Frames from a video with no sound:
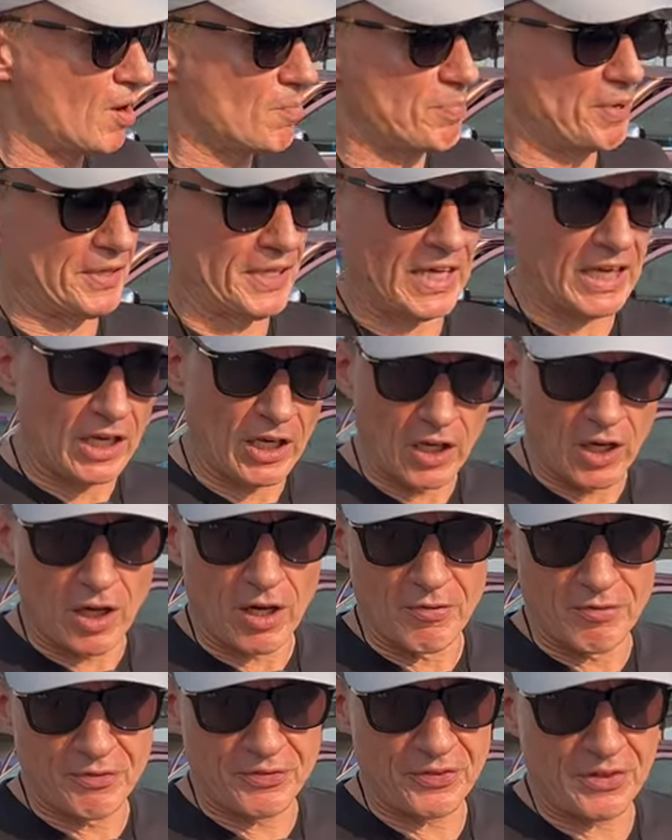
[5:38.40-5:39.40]
but they
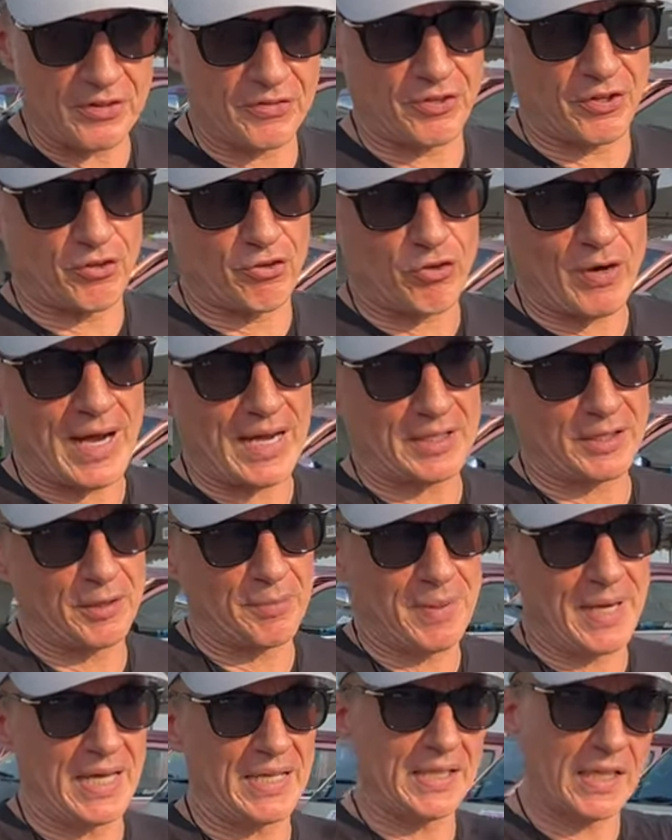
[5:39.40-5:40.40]
love to drag them
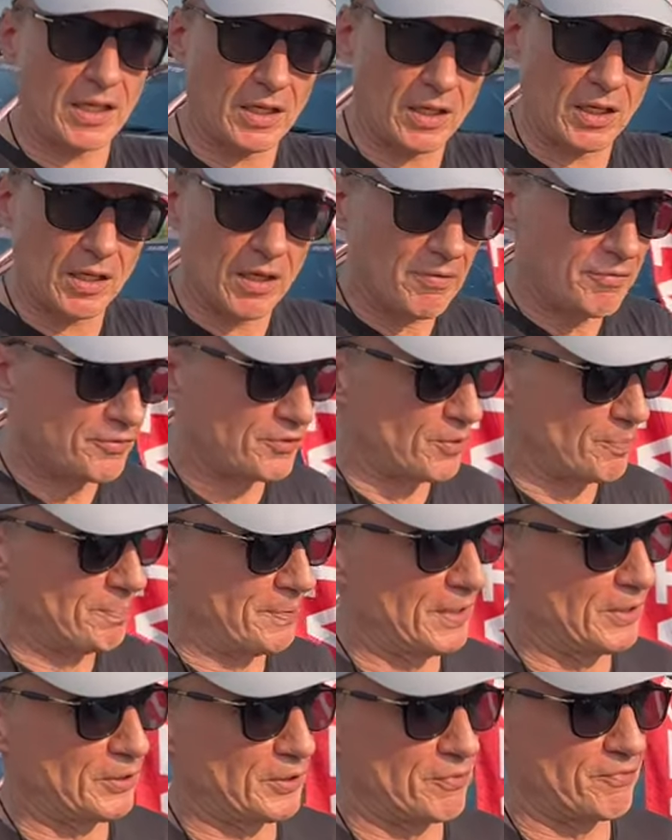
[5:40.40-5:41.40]
here and they love to
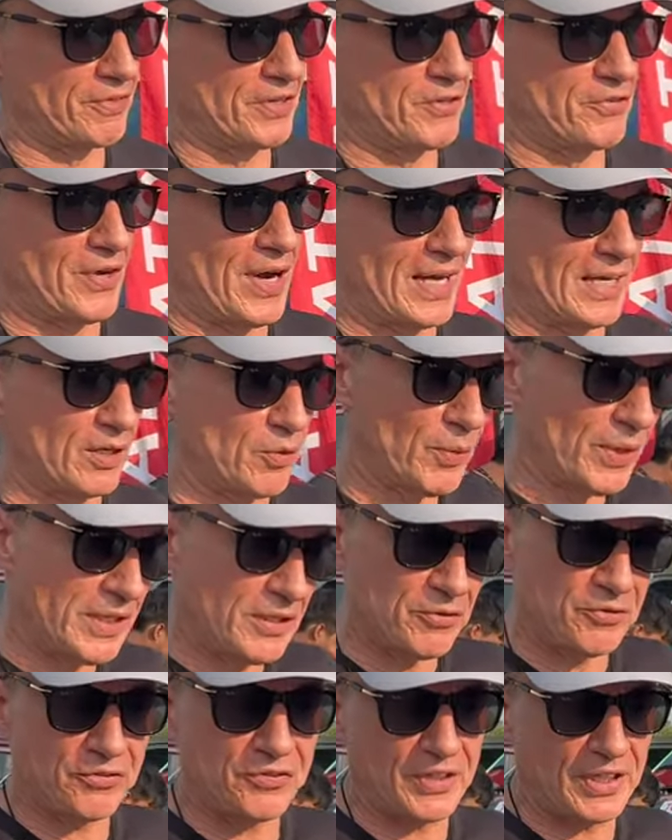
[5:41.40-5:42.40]
build them for dragging. When you
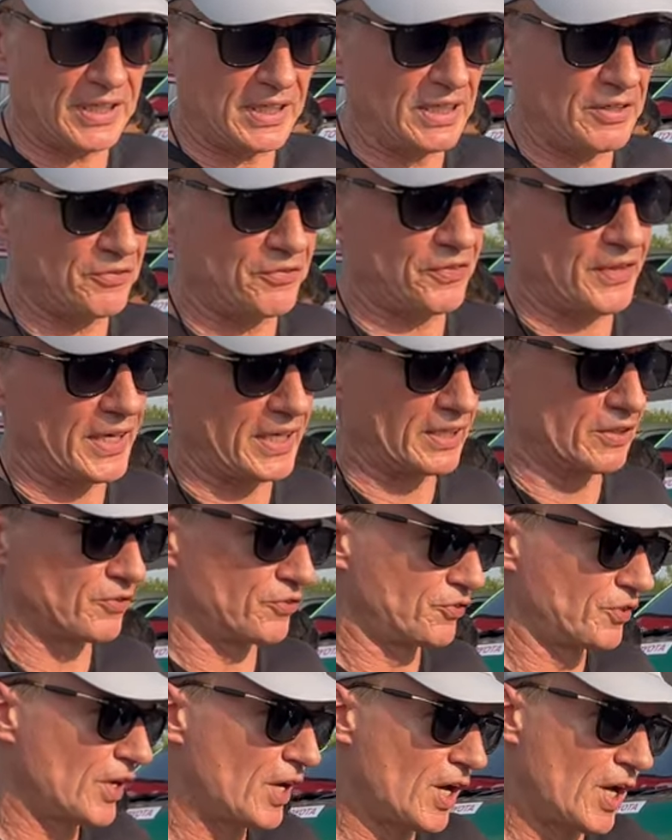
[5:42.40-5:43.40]
see these
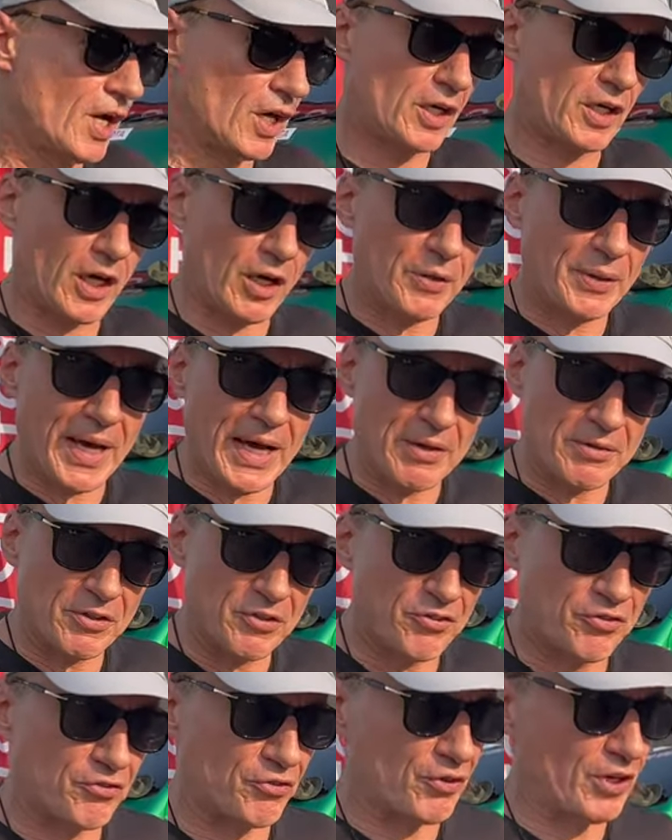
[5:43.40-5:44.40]
things go down the
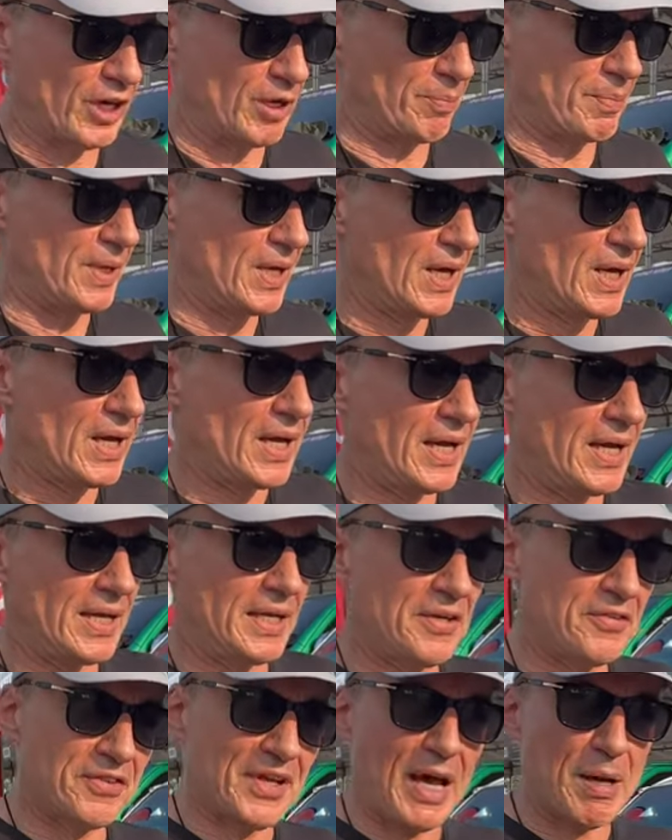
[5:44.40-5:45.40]
strip, it
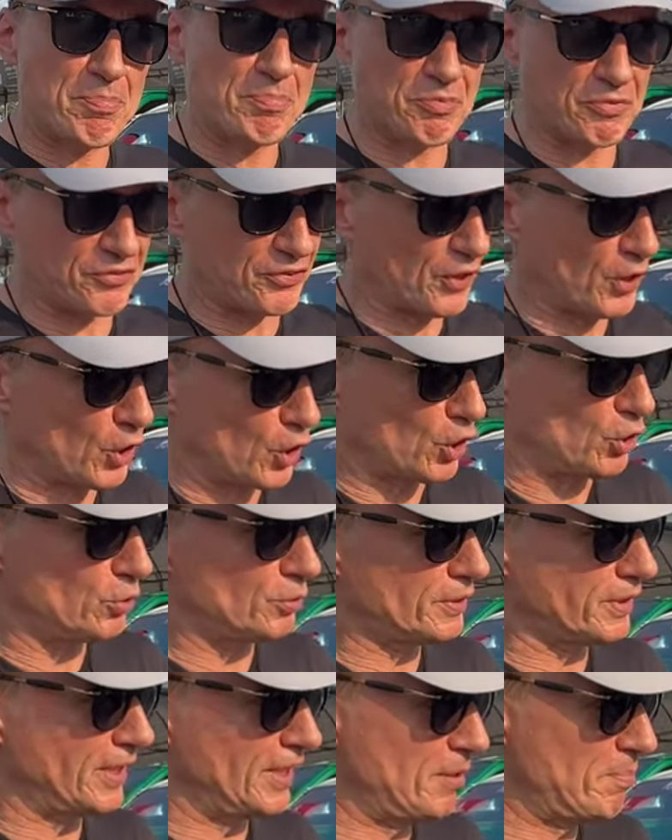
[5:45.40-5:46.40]
is
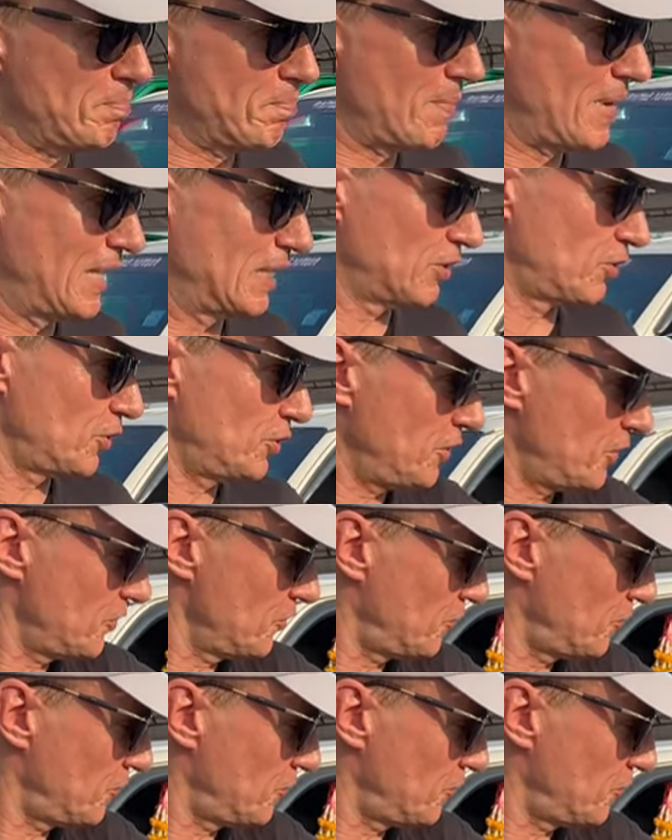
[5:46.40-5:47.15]
absolutely mental. You can